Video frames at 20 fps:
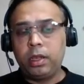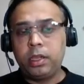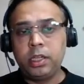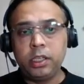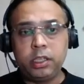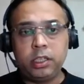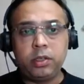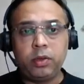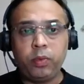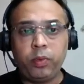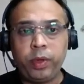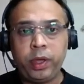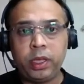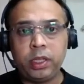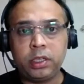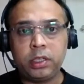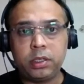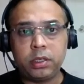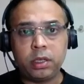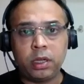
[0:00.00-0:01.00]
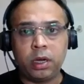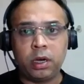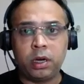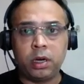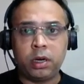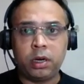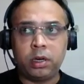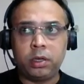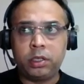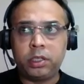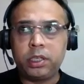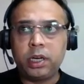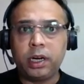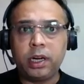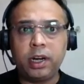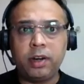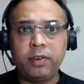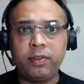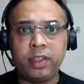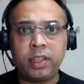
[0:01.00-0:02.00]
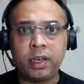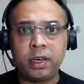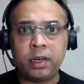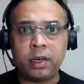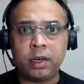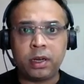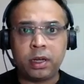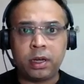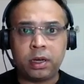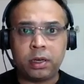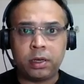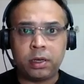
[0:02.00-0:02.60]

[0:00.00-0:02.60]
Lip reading: Since we started with an